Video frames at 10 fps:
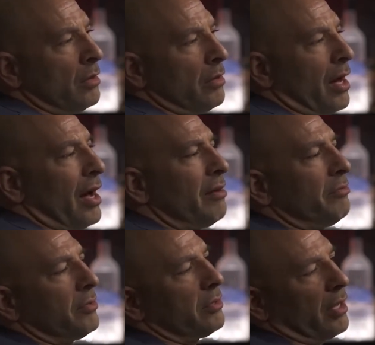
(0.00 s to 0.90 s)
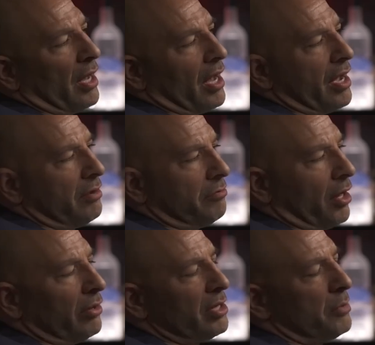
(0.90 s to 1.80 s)
the high
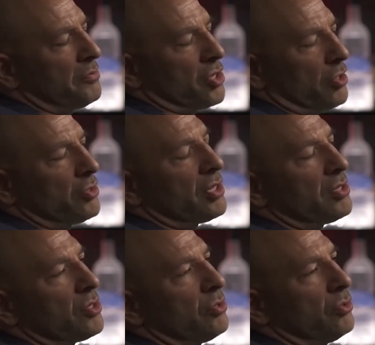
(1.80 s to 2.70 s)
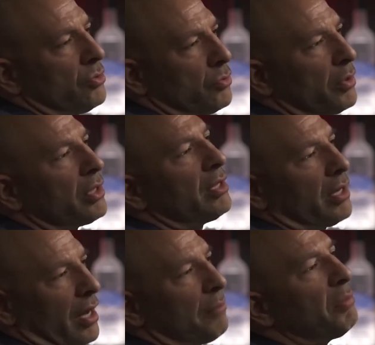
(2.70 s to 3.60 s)
volume of surgeons who do really
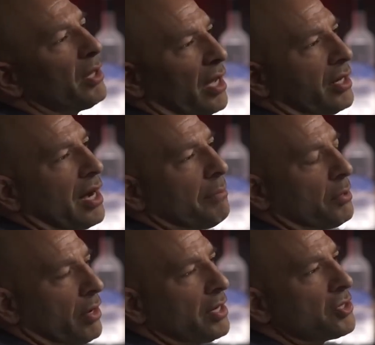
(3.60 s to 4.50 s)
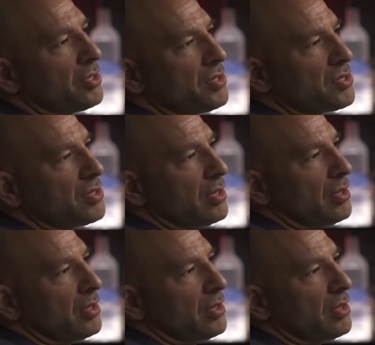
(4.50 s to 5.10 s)
complicated operations,